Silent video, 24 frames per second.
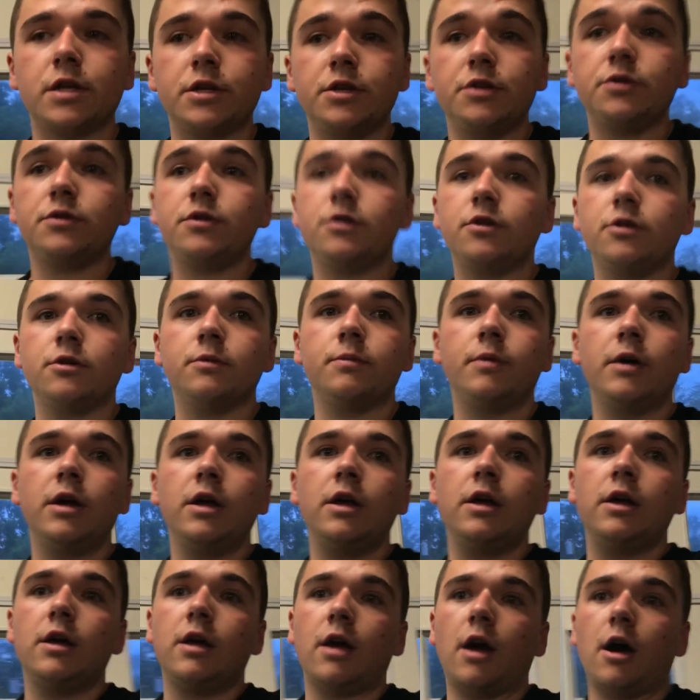YouTube,
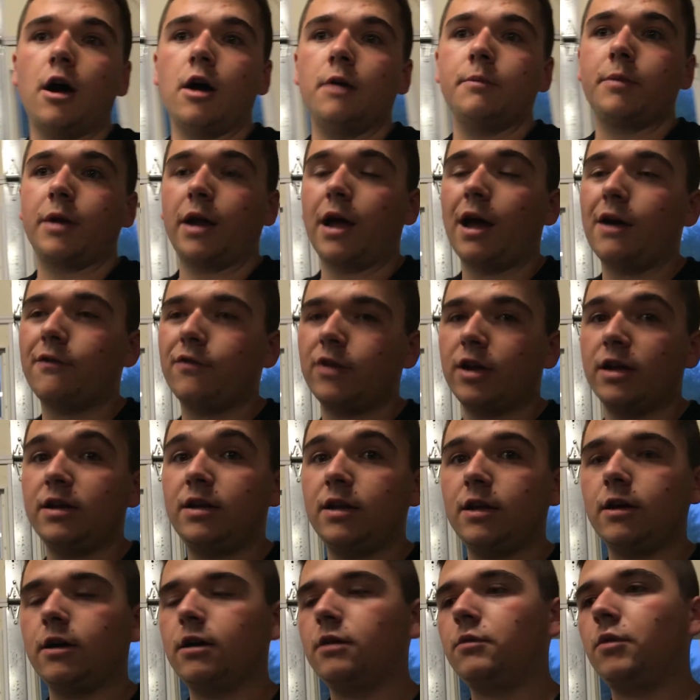but I have an
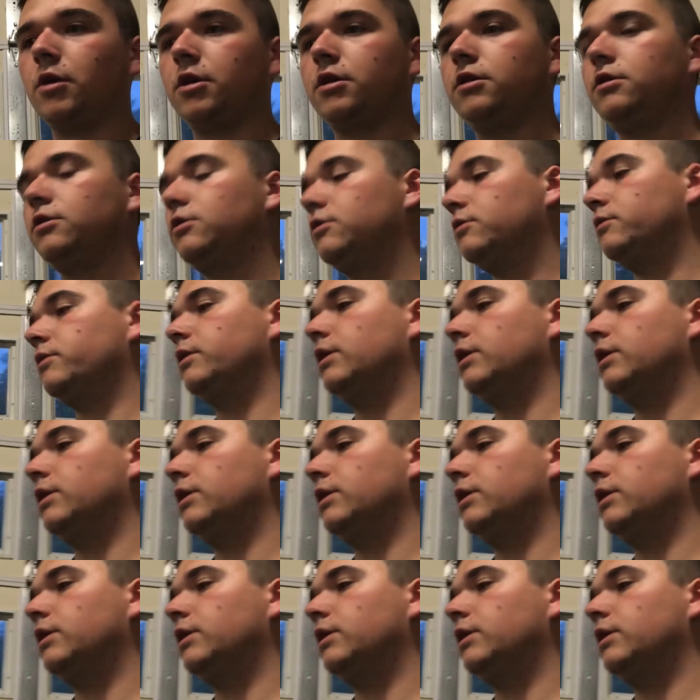idea I want to do.